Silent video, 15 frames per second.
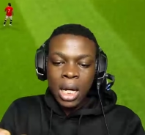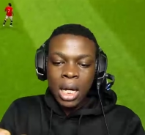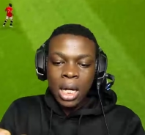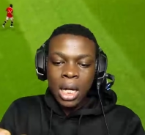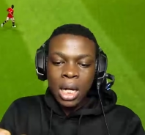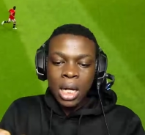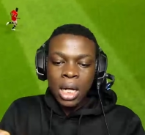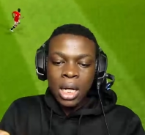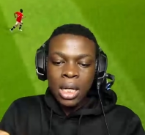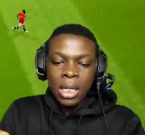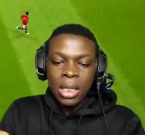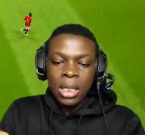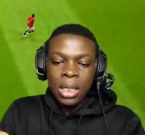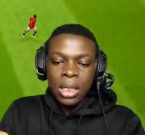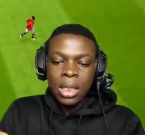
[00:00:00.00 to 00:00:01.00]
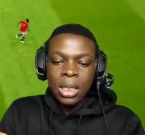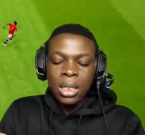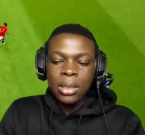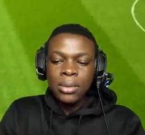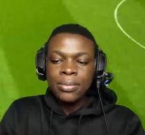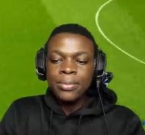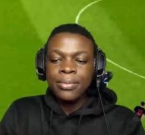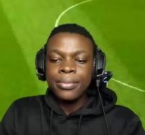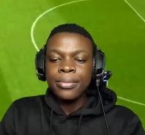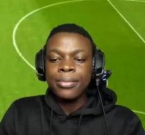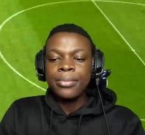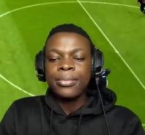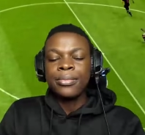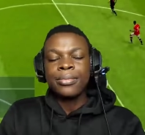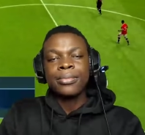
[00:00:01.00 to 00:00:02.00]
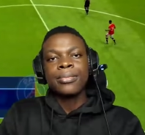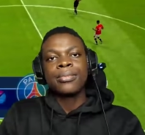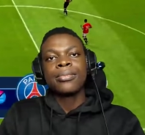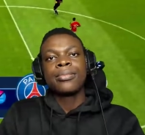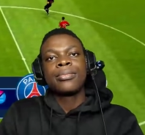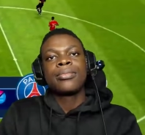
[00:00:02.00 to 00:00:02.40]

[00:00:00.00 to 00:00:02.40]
(silence)